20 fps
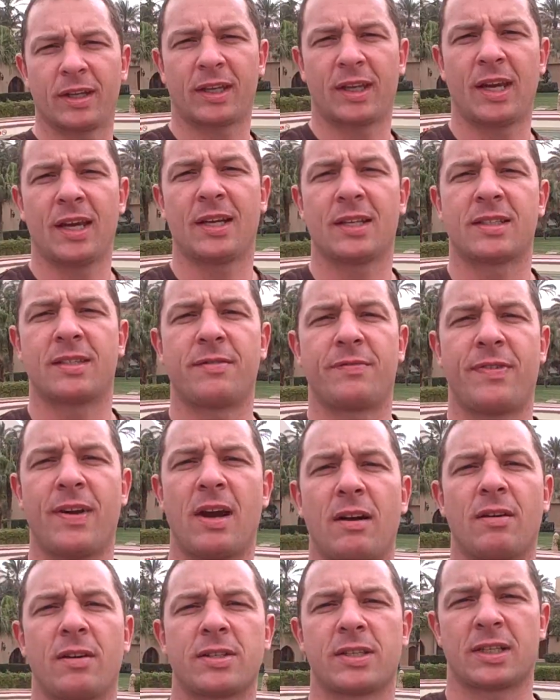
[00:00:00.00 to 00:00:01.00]
the kings and
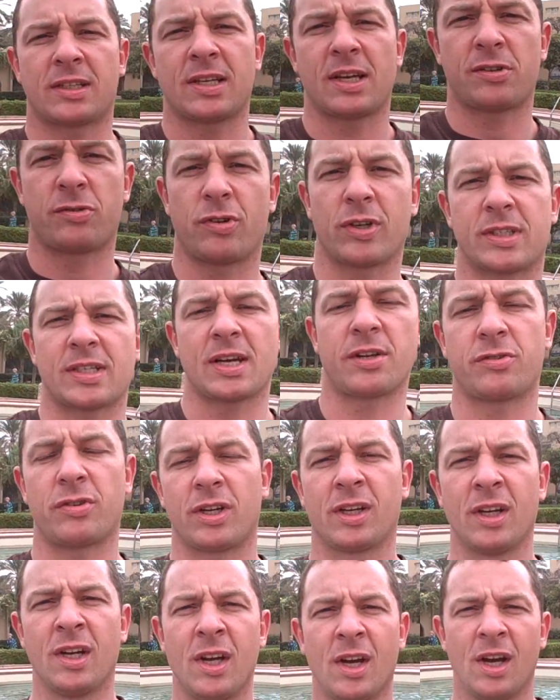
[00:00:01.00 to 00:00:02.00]
pharaohs, etc.,
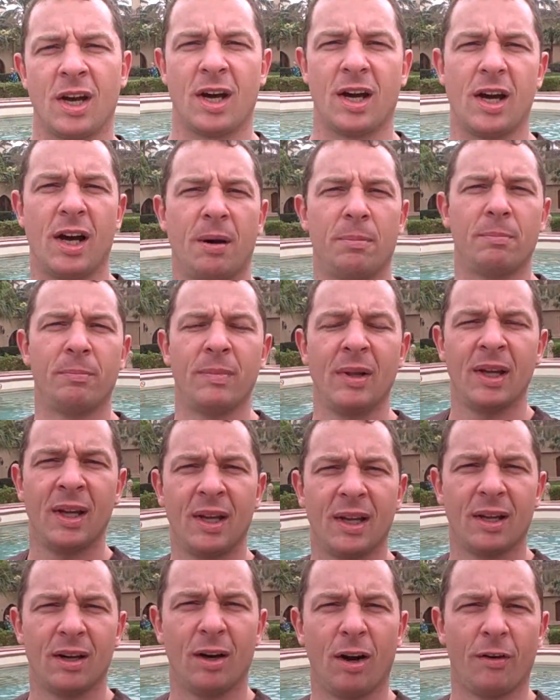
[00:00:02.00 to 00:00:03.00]
etc.
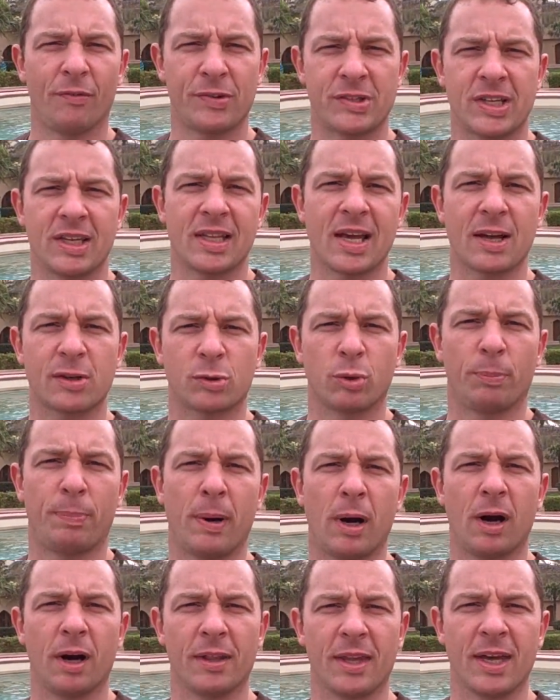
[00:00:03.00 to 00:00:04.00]
Obviously that's all
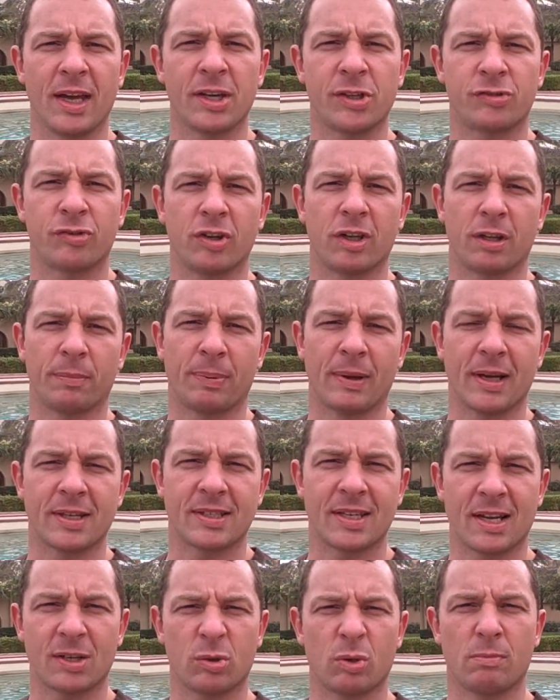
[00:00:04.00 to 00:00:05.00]
part of the history of the place,
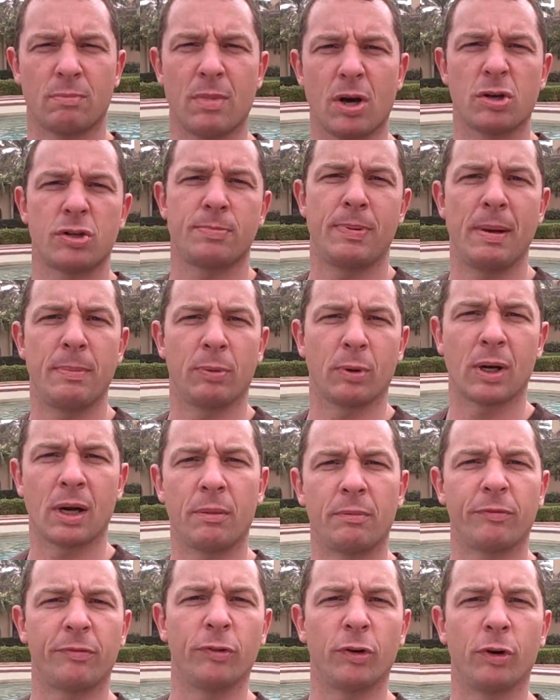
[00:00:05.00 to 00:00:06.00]
and that's what most people
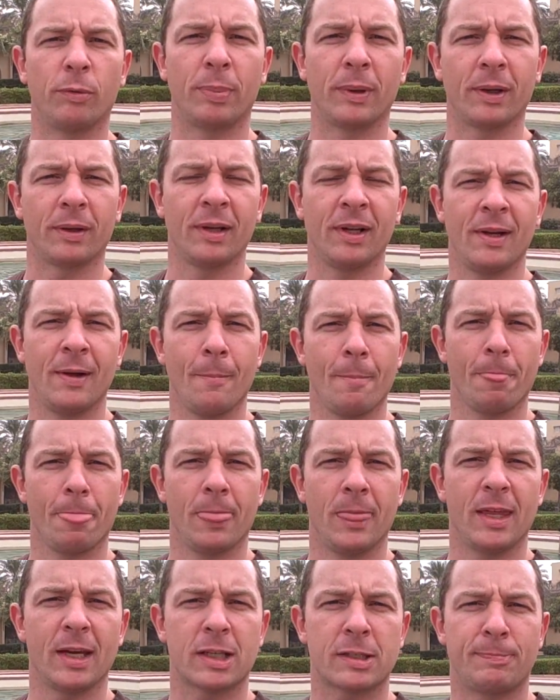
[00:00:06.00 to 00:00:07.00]
come for, but
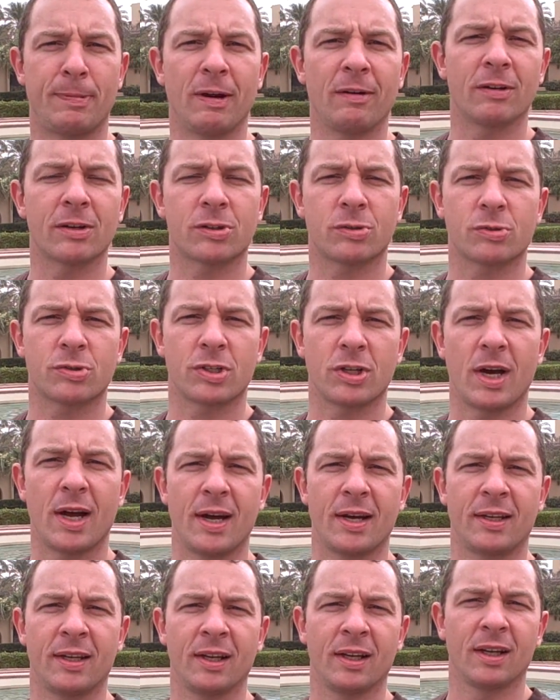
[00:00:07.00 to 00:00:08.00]
the experiential
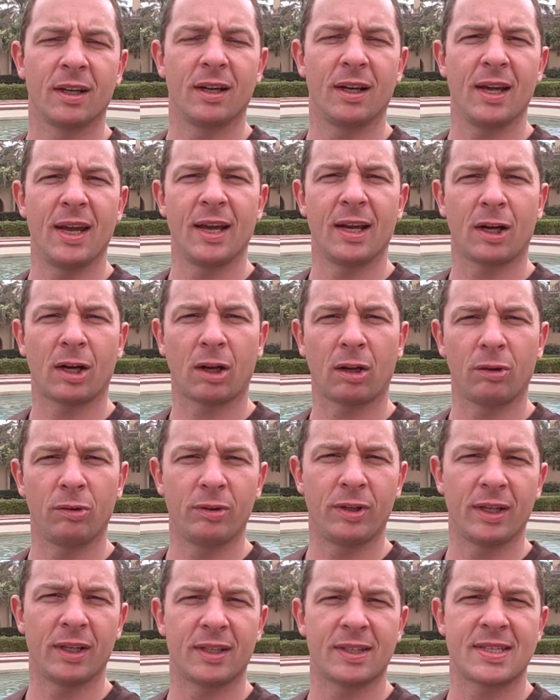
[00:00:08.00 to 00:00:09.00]
side
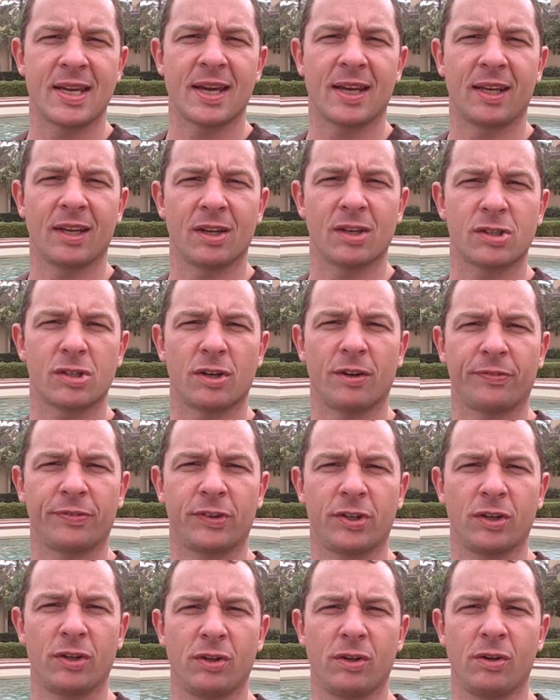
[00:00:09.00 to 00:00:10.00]
included taking us off
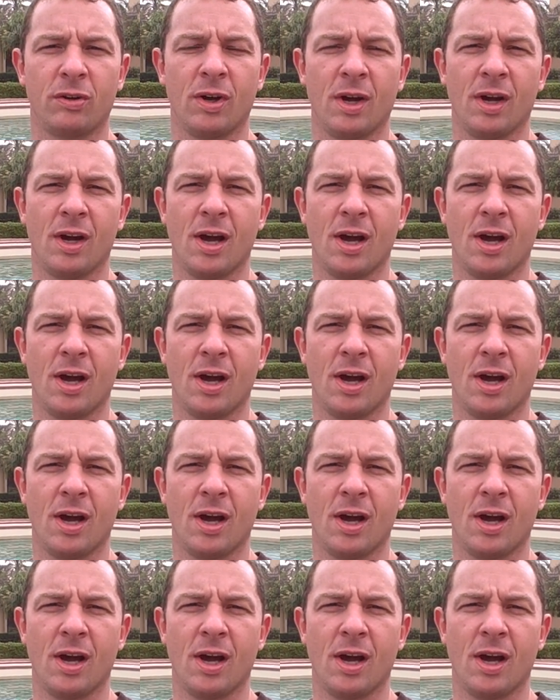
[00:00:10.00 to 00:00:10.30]
to